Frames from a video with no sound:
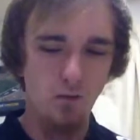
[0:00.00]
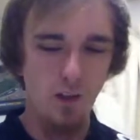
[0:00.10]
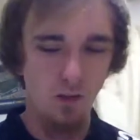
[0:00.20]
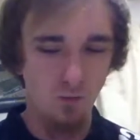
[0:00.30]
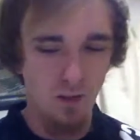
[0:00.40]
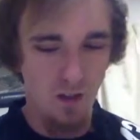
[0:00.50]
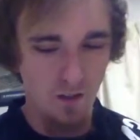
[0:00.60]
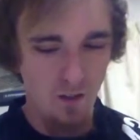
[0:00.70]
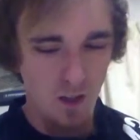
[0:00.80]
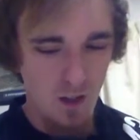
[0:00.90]
and read a little bit of
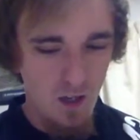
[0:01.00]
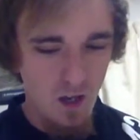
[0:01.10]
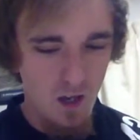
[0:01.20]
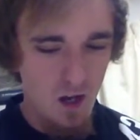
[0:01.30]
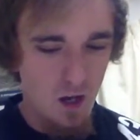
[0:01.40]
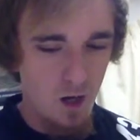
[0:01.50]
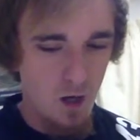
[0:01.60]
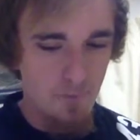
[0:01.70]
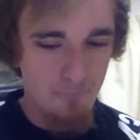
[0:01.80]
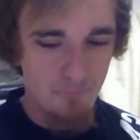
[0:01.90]
it.
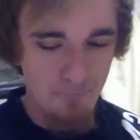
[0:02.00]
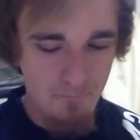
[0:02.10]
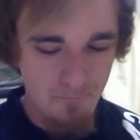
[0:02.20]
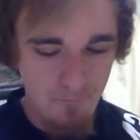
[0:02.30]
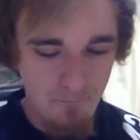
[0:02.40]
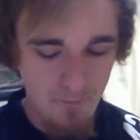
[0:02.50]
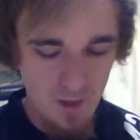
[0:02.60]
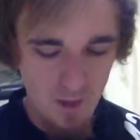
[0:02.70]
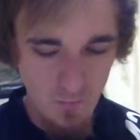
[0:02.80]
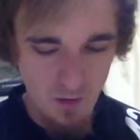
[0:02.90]
I'm
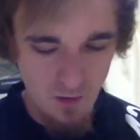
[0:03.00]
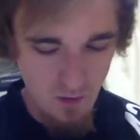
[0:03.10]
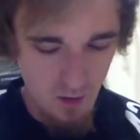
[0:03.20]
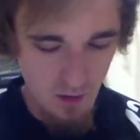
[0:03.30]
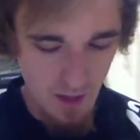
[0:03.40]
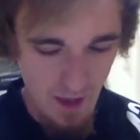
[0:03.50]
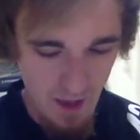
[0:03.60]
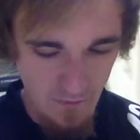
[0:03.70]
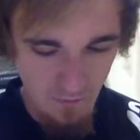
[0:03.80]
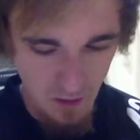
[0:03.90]
going to start
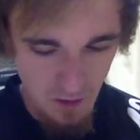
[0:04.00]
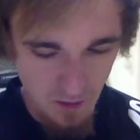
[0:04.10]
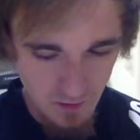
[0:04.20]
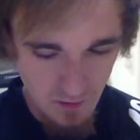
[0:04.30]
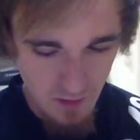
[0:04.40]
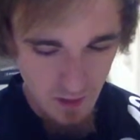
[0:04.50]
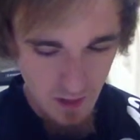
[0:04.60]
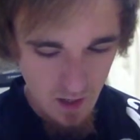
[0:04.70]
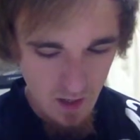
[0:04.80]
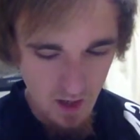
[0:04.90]
at verse
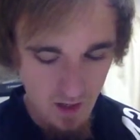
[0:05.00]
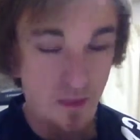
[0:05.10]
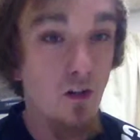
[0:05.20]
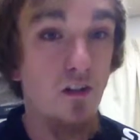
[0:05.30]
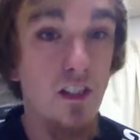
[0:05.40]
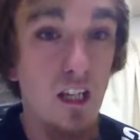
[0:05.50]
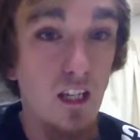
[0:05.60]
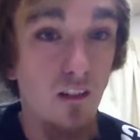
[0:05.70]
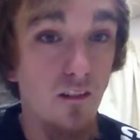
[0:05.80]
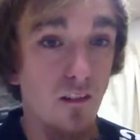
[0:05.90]

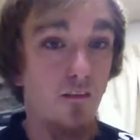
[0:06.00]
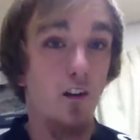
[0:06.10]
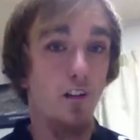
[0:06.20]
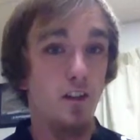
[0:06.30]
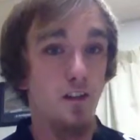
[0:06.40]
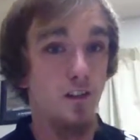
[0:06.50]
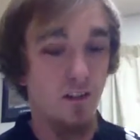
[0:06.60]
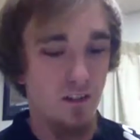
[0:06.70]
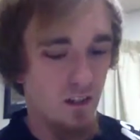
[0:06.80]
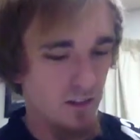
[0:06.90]
13, Ephesians
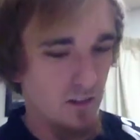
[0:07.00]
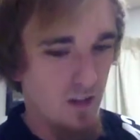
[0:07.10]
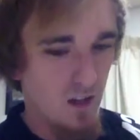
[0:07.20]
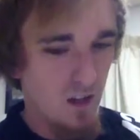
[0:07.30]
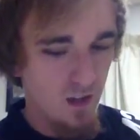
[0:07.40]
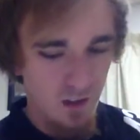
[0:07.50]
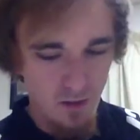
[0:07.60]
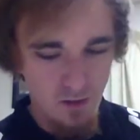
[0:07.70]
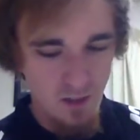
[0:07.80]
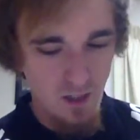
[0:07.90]

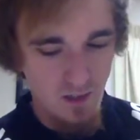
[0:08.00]
6:13.